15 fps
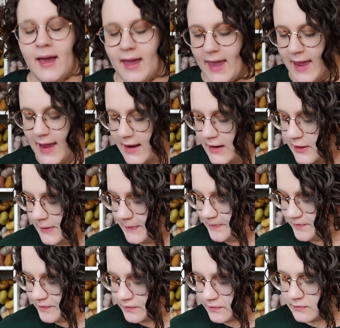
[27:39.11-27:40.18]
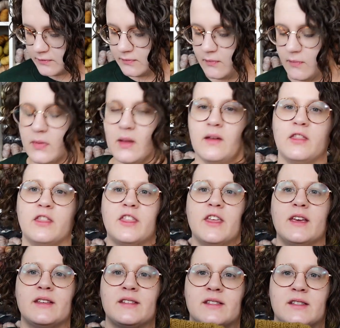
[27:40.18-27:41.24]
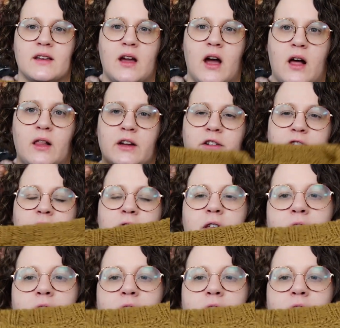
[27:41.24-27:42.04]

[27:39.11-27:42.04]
and this color for the